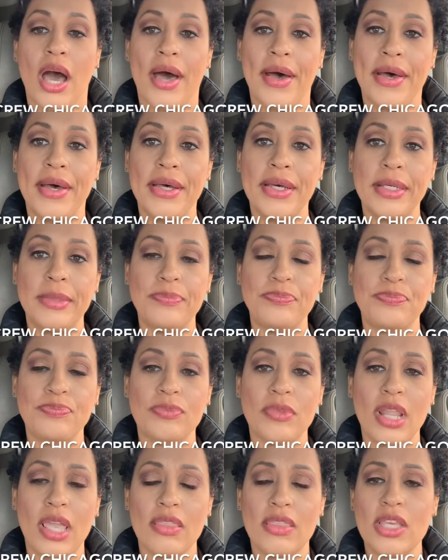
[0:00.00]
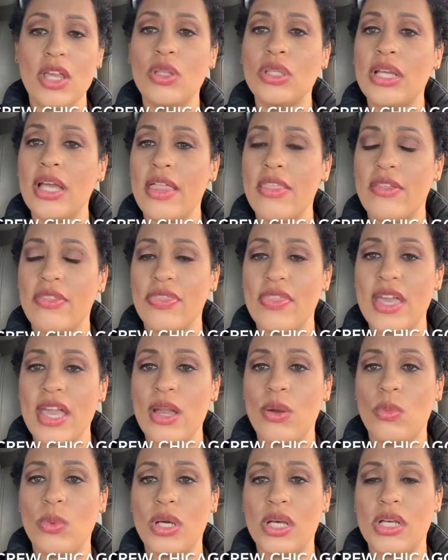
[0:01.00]
um the only other
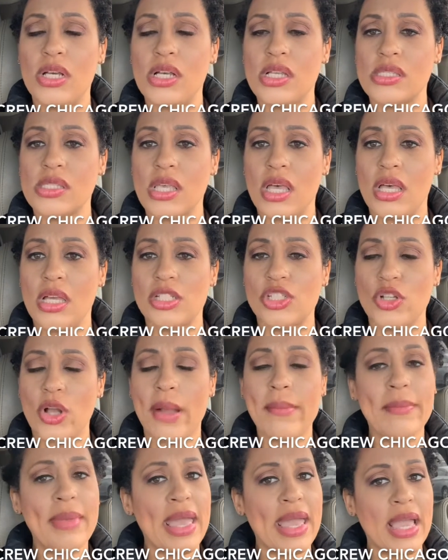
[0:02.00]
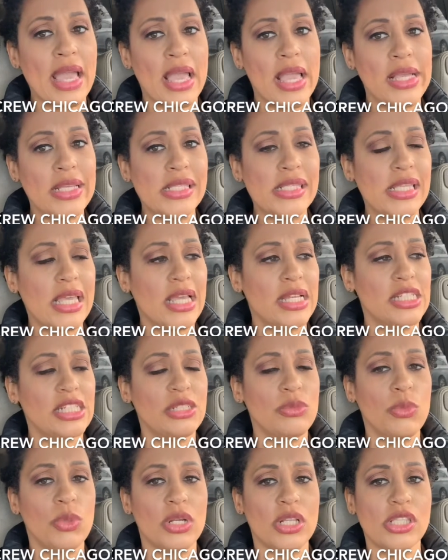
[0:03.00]
thing was uh charmaine said
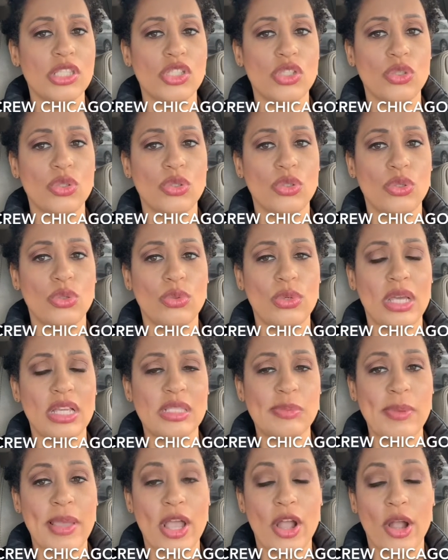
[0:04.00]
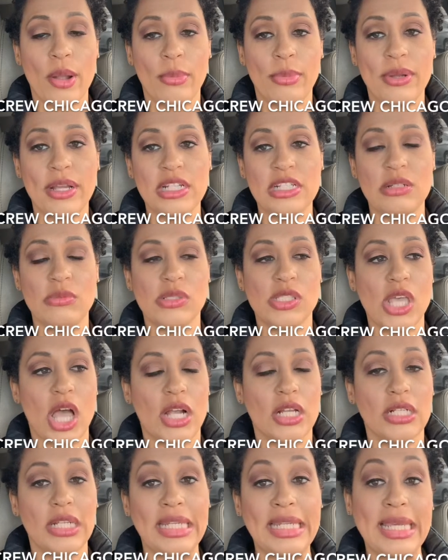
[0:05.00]
she wanted to expand her brand she was
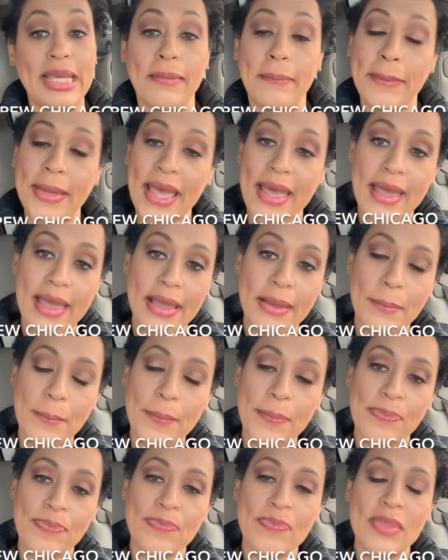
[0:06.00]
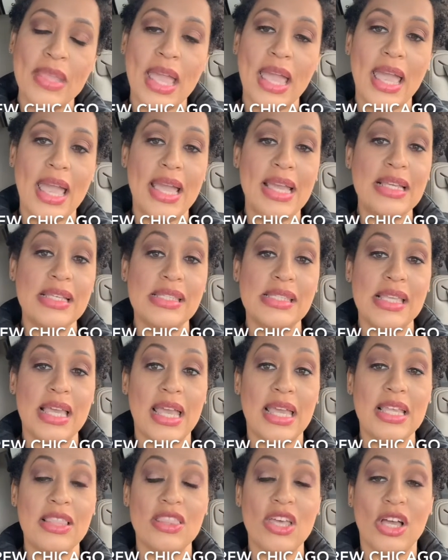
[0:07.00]
talking to nick bay and he
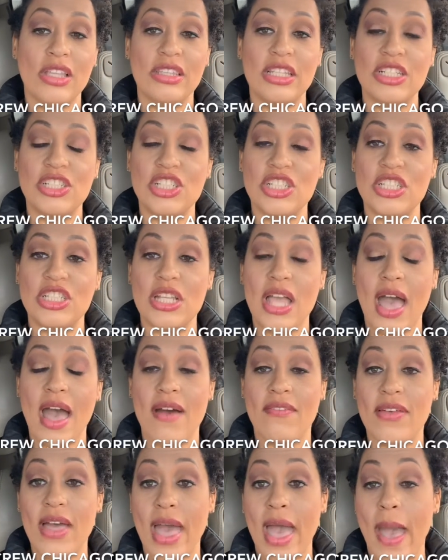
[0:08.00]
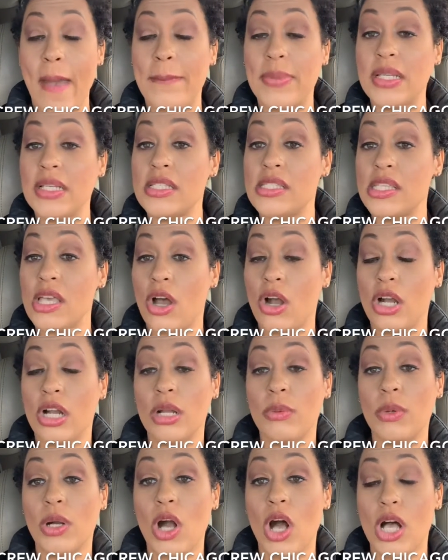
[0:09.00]
said he thought that she should have an app and he told
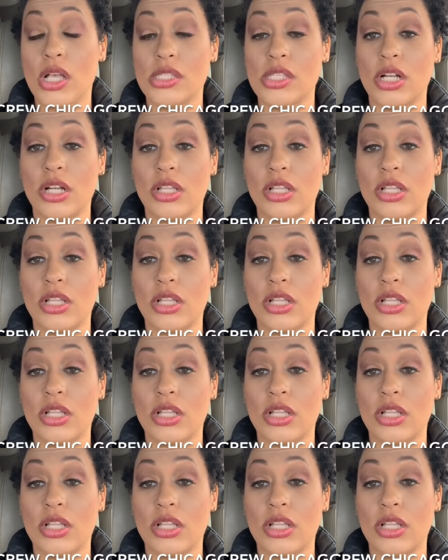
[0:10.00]
her it would cost